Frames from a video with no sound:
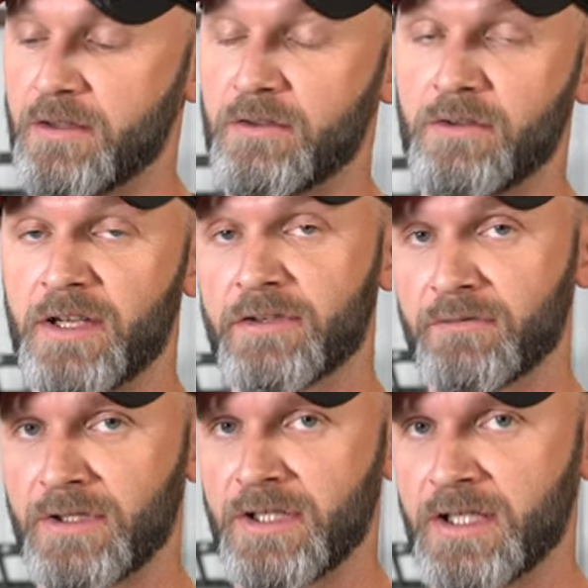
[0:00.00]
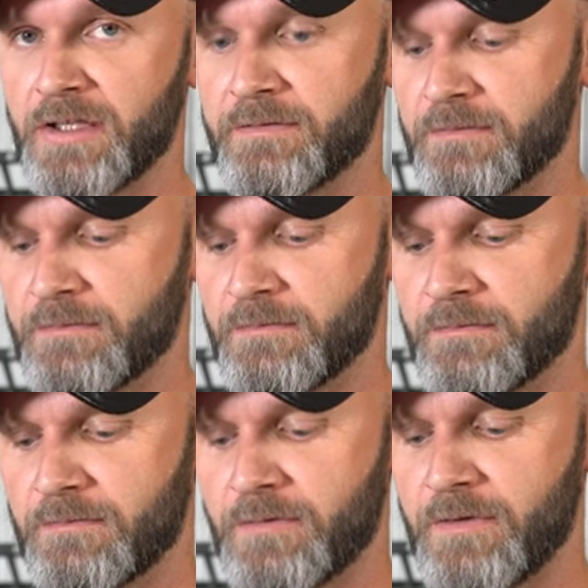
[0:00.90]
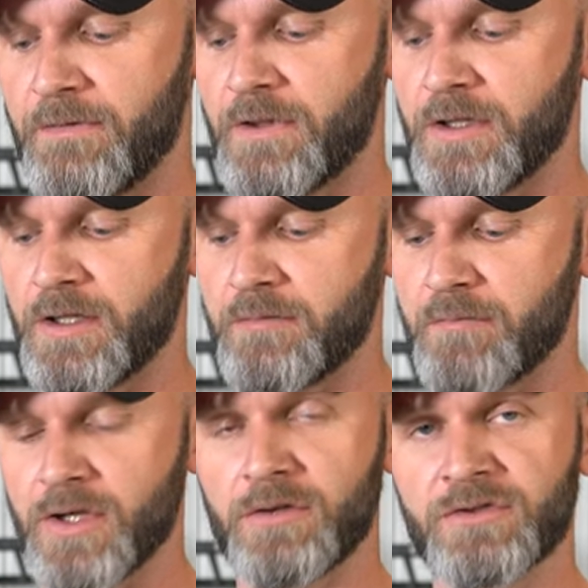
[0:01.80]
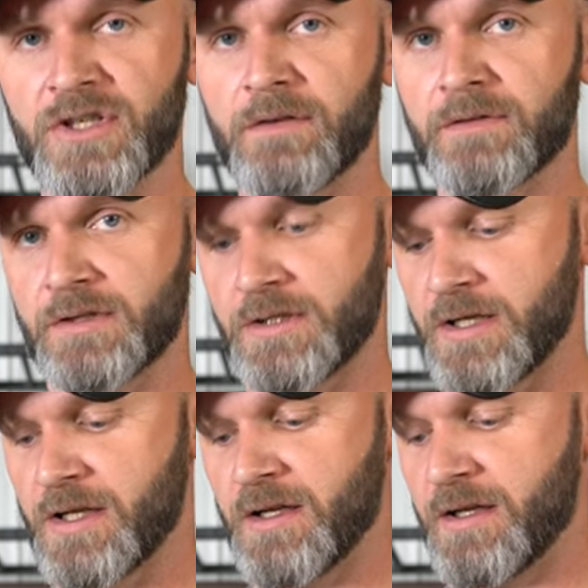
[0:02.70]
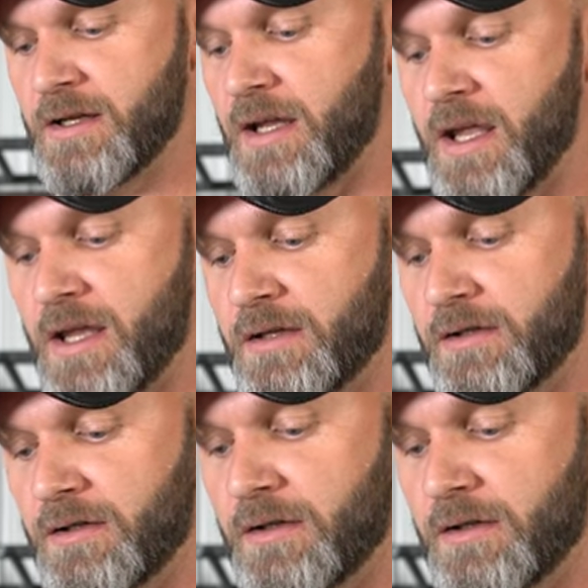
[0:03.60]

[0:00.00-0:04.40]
the last one I have with the male chieftain, and uh,